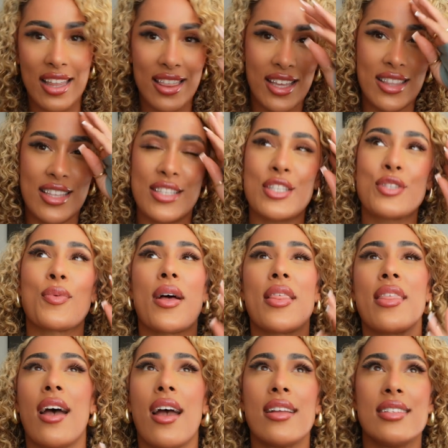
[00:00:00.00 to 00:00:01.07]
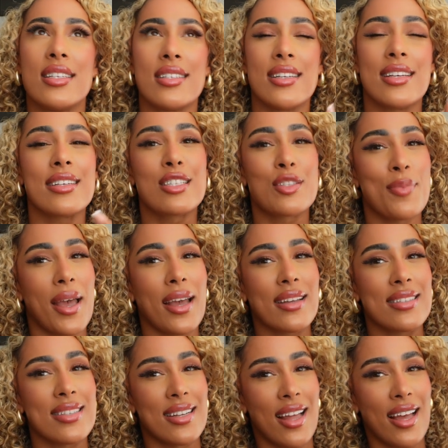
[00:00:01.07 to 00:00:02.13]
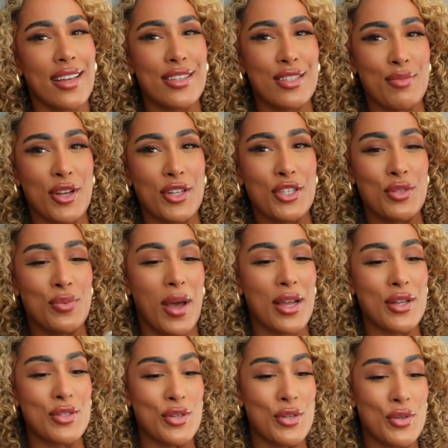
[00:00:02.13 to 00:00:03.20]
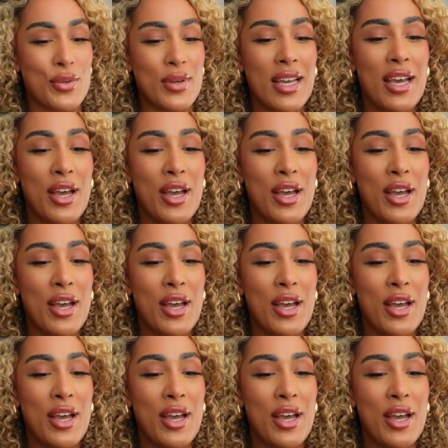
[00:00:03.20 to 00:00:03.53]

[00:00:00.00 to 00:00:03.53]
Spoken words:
I think this is one that I didn't expect to like as much as what I do,